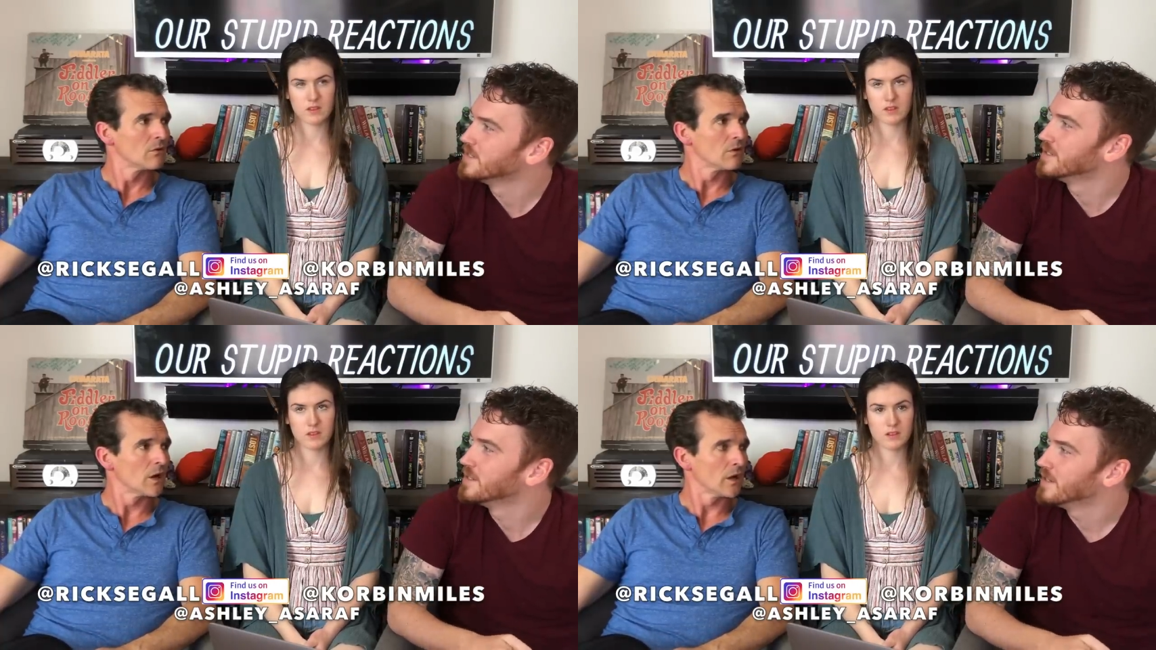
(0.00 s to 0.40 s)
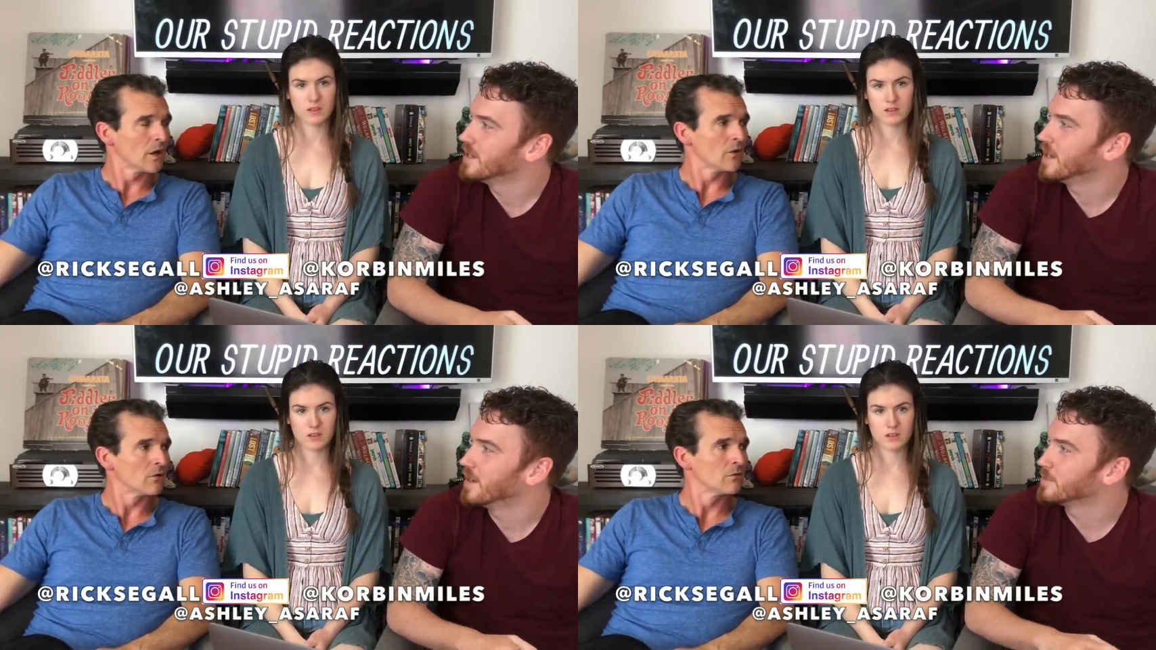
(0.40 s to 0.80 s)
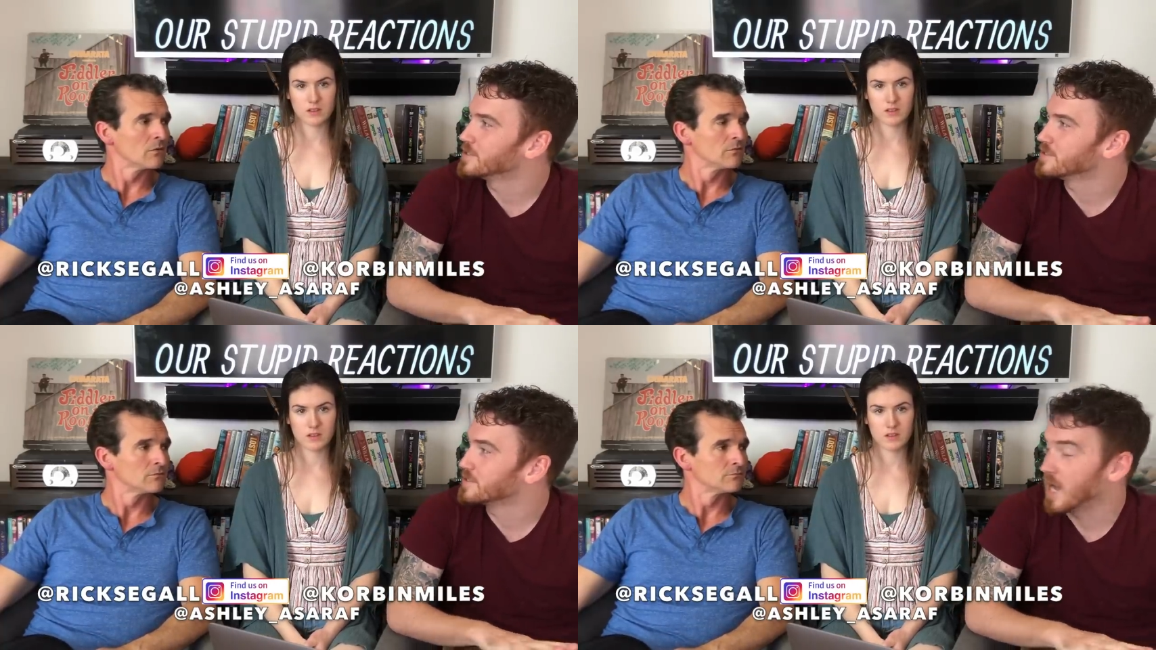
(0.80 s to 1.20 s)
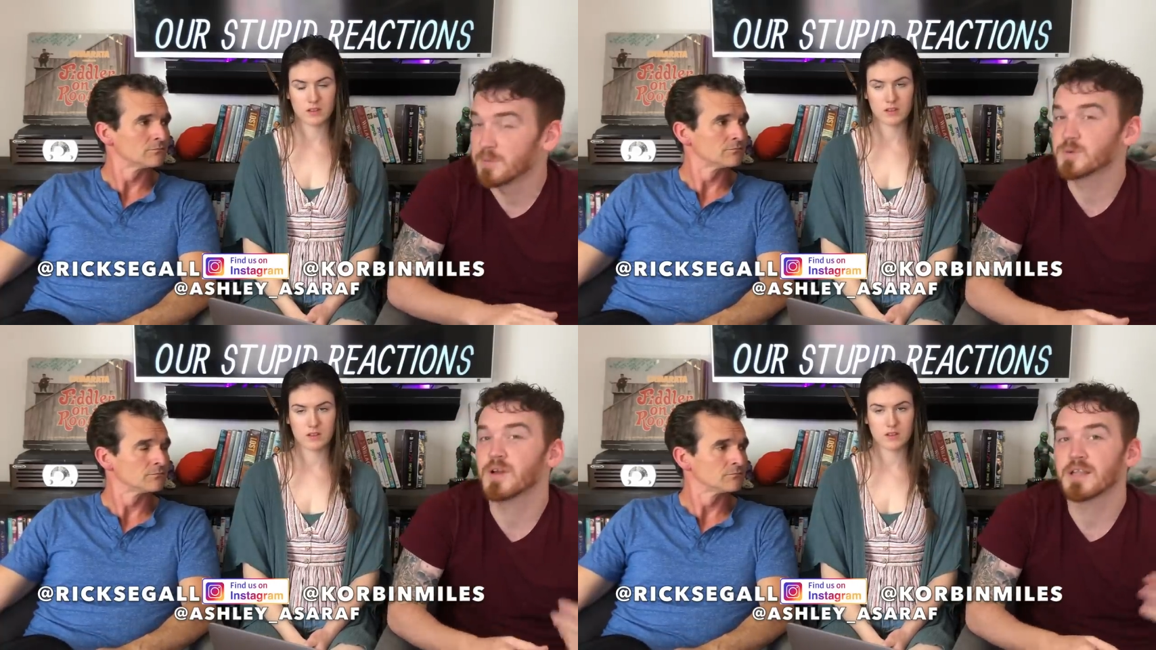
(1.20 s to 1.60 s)
Speaker 1: I know. Uh, which is
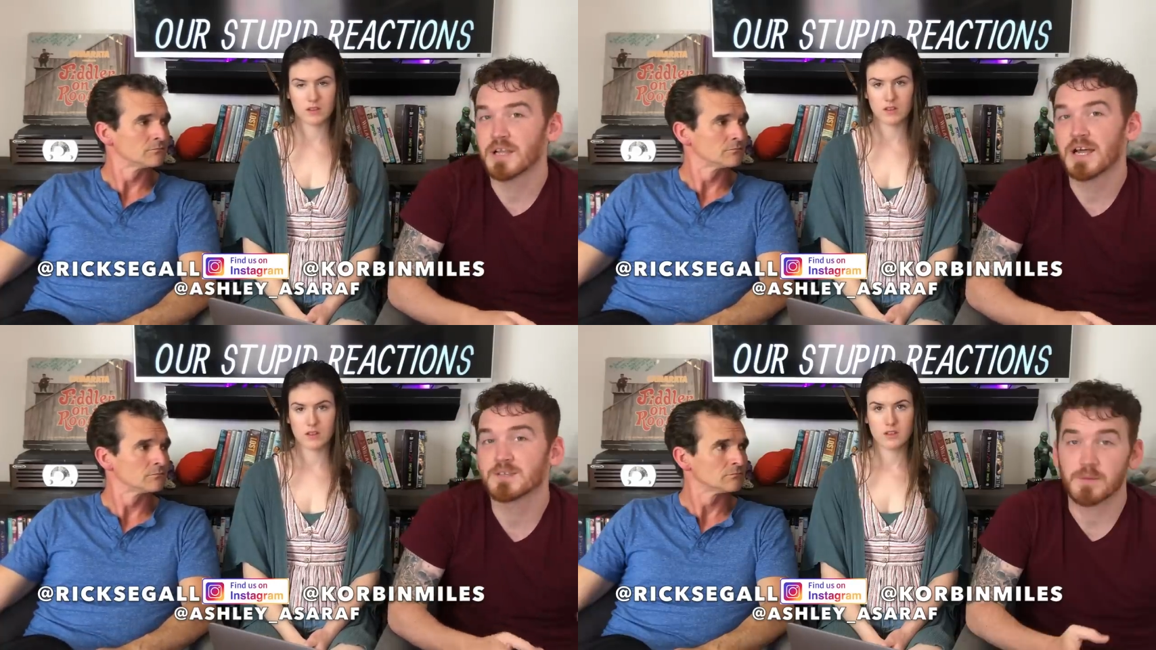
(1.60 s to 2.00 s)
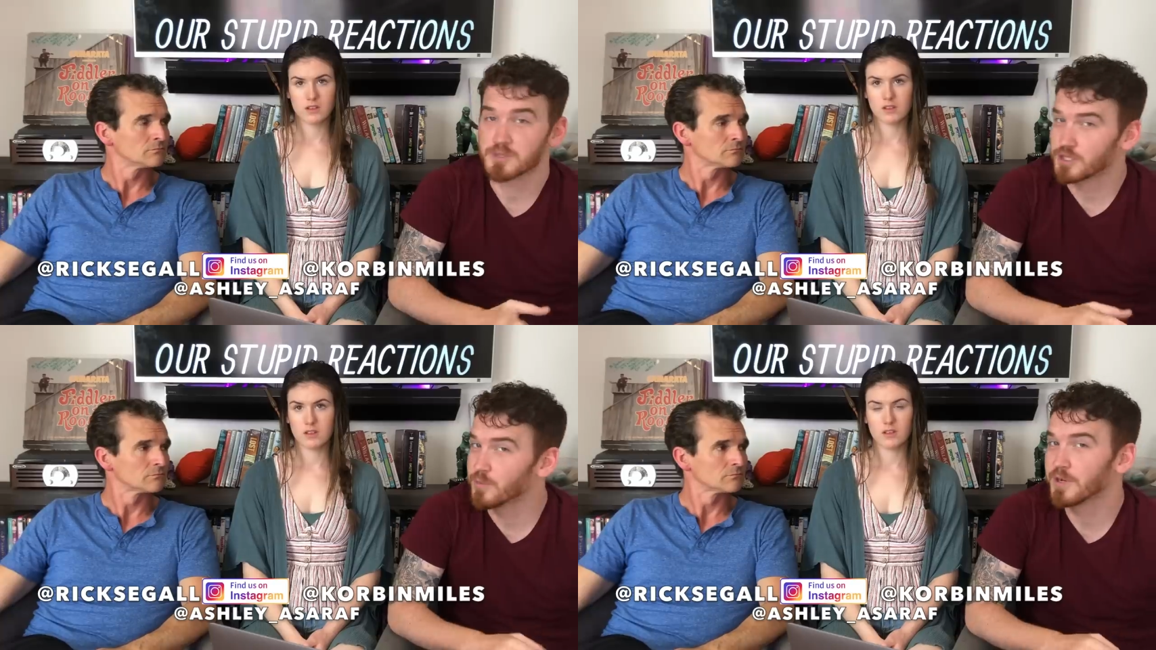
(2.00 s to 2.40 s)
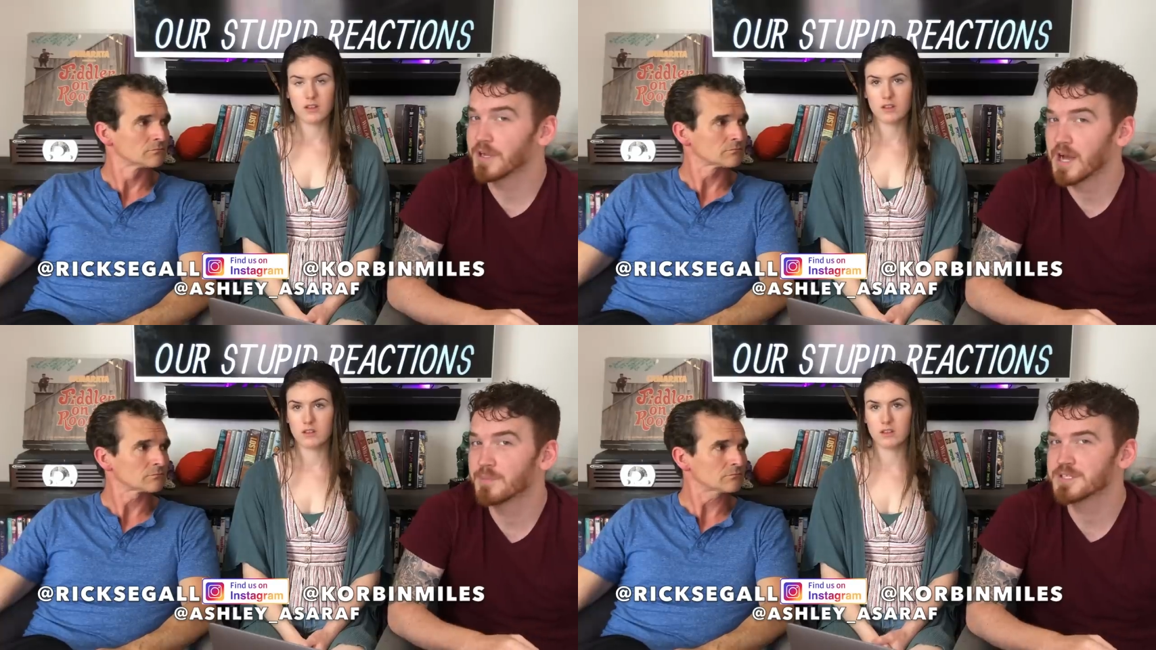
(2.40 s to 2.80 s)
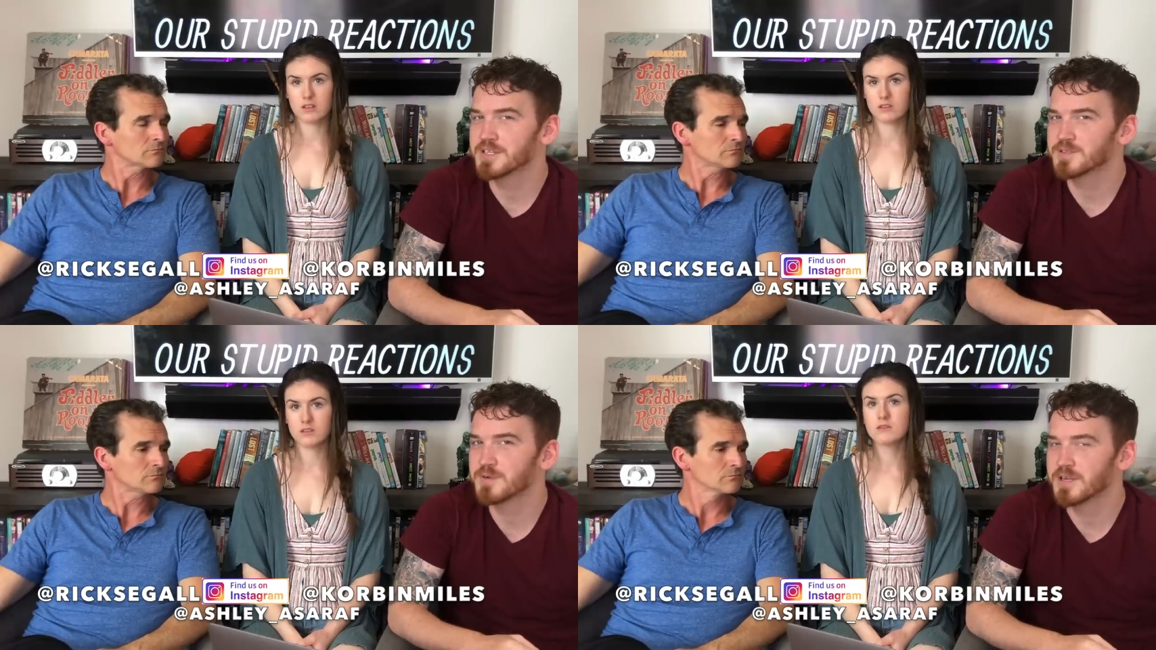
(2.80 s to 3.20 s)
comments we got in the last one. I'm sure we'll get oh. comments in
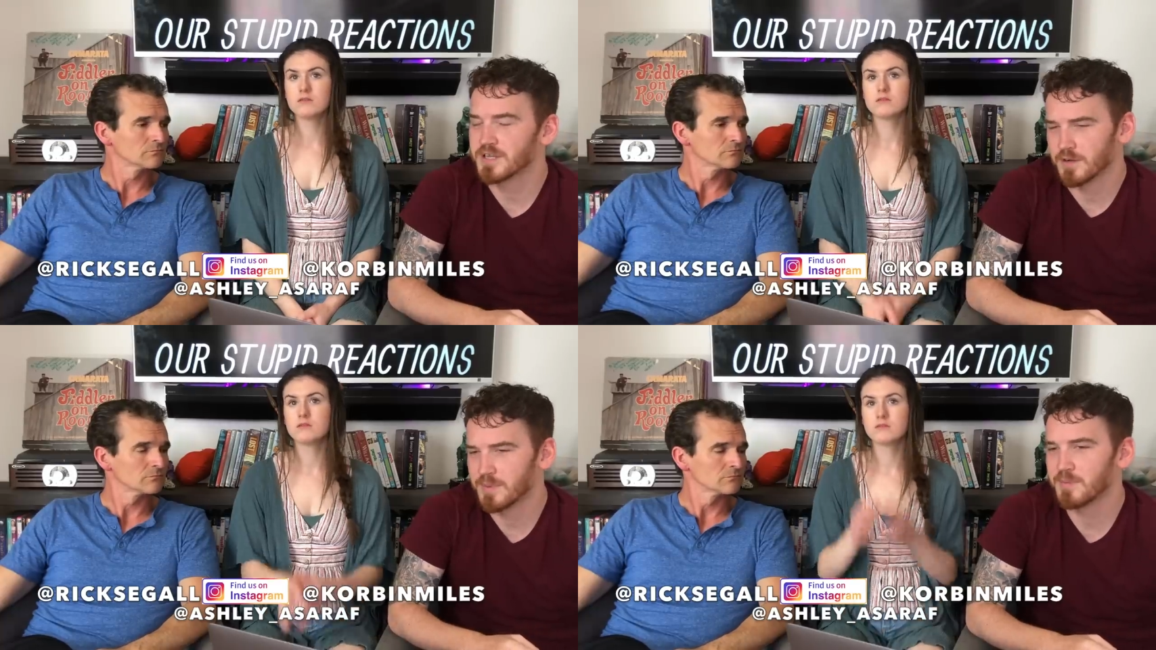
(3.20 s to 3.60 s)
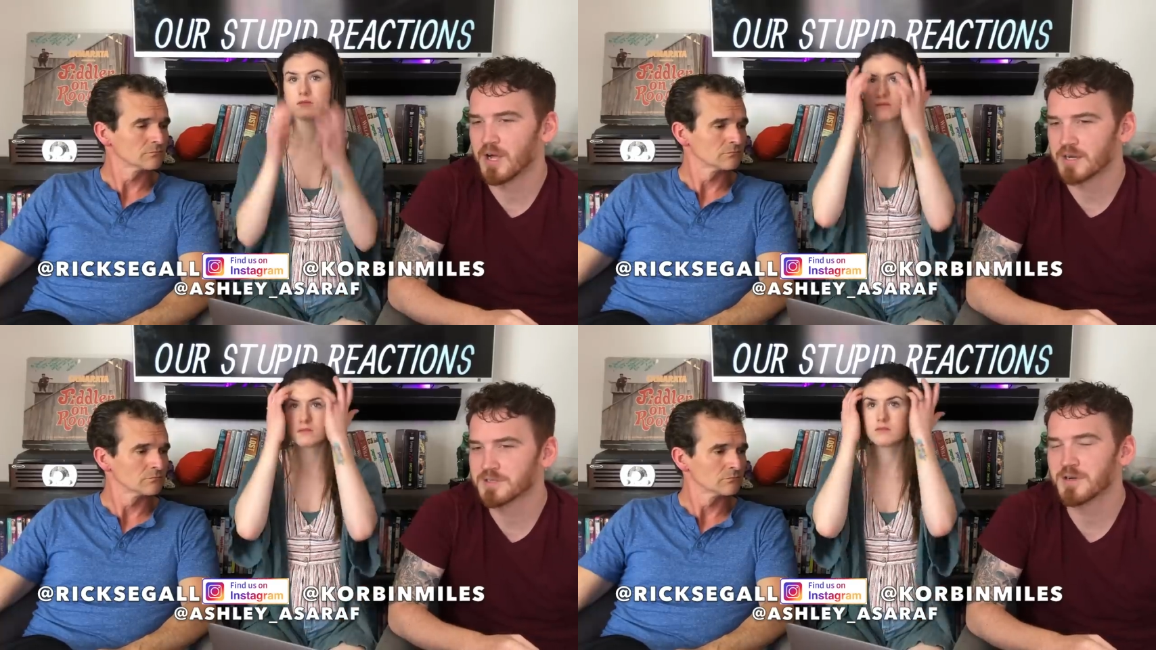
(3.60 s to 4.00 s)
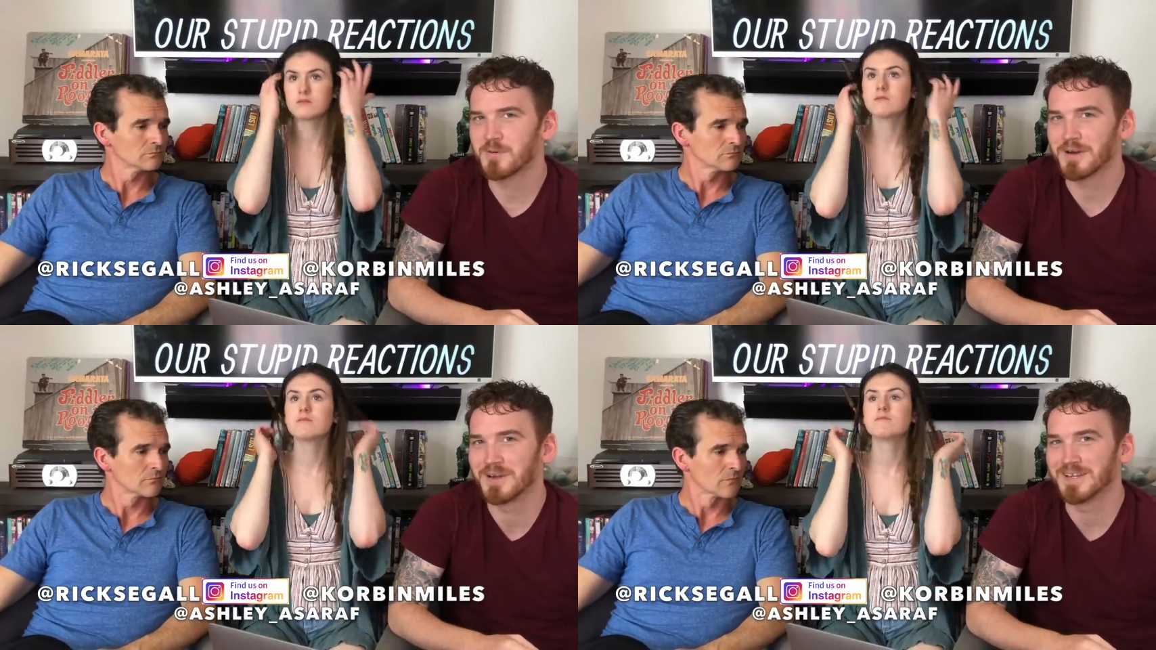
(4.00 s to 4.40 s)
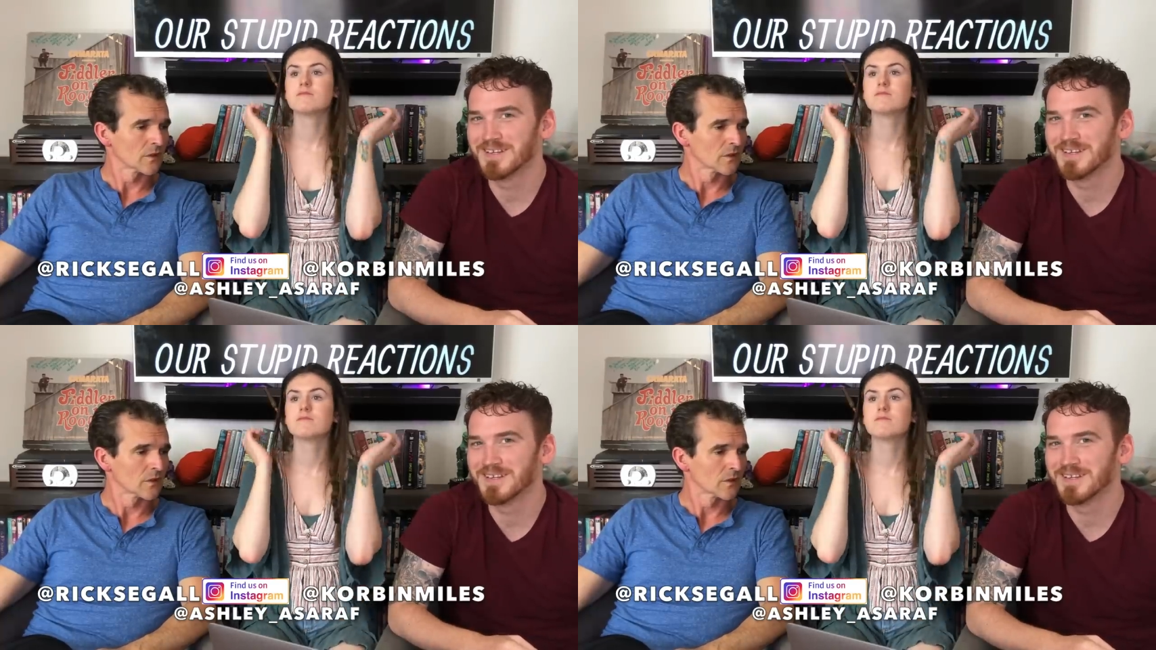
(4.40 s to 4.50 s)
this one, and you'll be blocked. Don't worry.